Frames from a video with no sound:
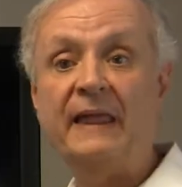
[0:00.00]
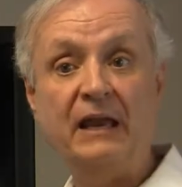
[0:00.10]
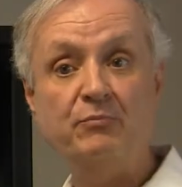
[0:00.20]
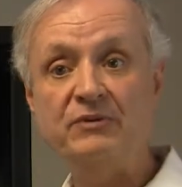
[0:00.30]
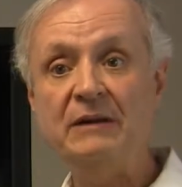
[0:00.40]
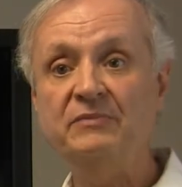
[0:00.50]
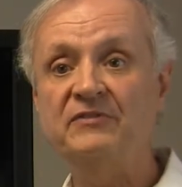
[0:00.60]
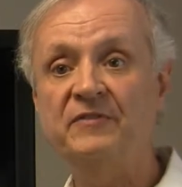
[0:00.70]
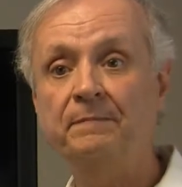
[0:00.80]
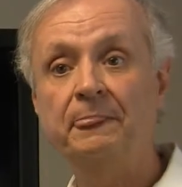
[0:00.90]
and
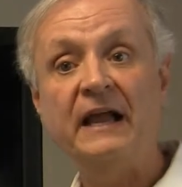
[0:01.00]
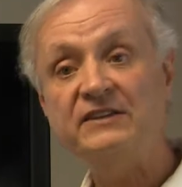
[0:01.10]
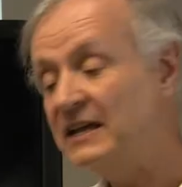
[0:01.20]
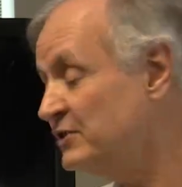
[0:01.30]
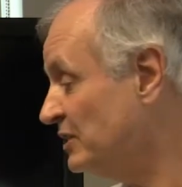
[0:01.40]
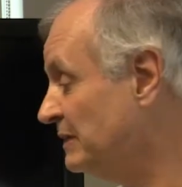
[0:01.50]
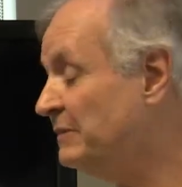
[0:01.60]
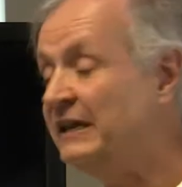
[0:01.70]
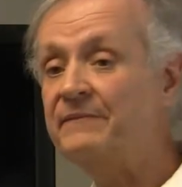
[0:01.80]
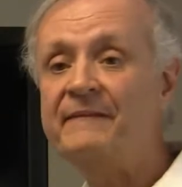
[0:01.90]
preemptive, essentially meaning